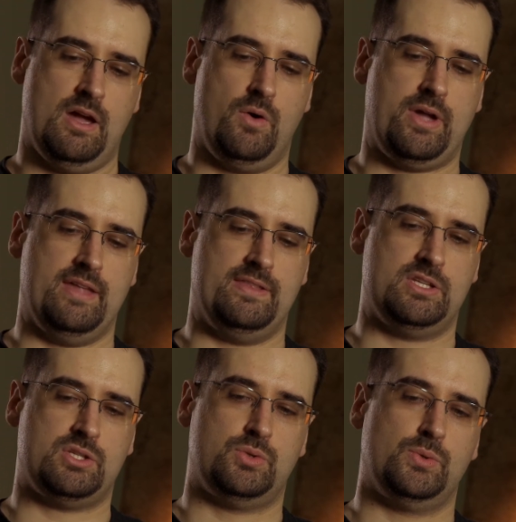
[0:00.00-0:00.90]
okay,
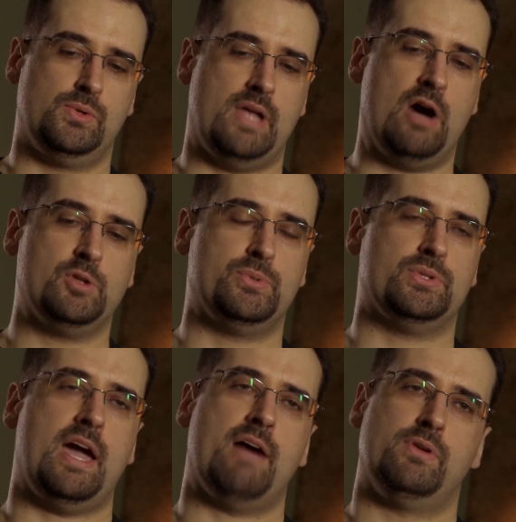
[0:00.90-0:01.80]
this tool
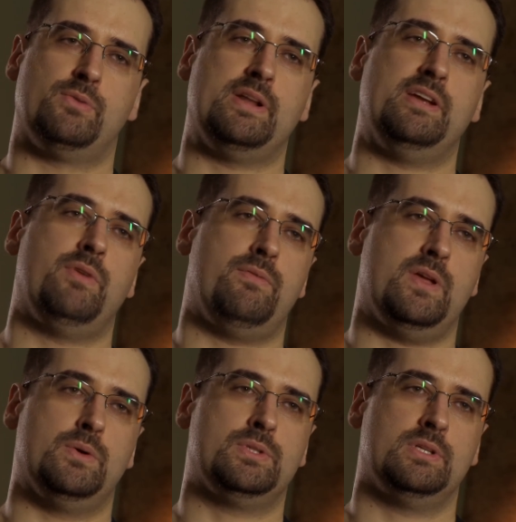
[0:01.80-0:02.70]
output I have already
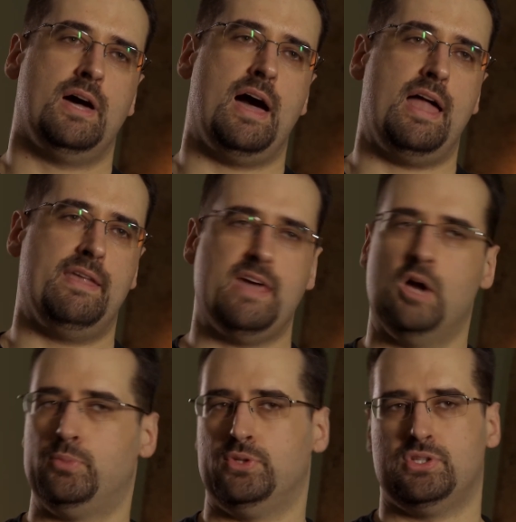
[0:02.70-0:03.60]
reviewed, and the
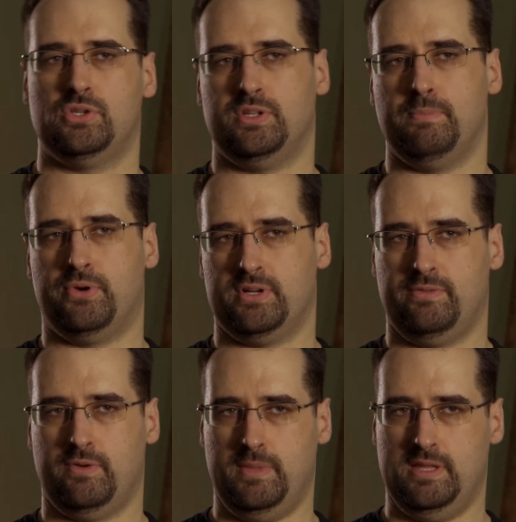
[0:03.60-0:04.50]
output is not
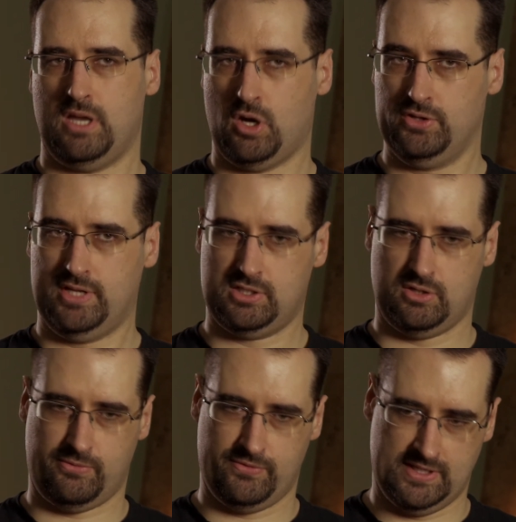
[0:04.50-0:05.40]
important for me in the
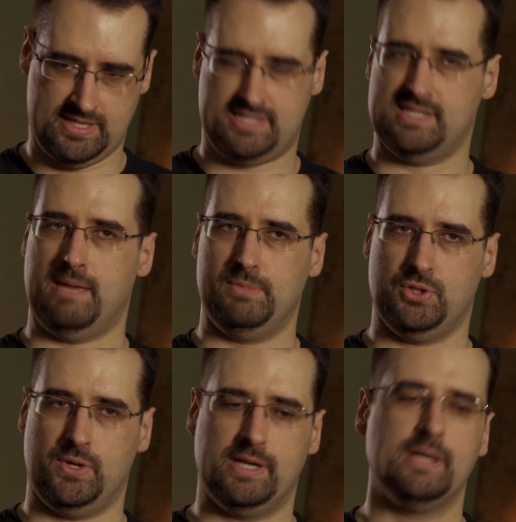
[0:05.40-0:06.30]
context of the test that I'm
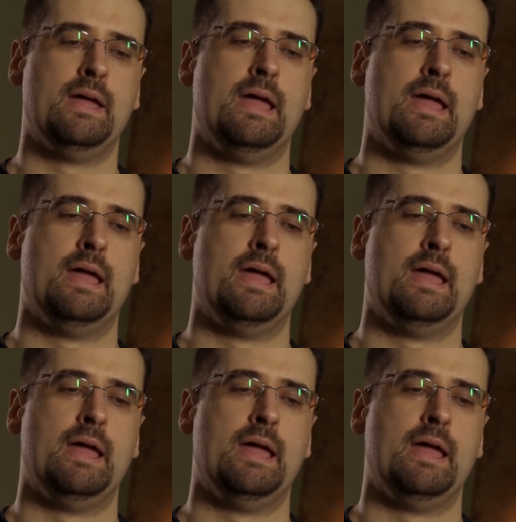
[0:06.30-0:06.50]
doing.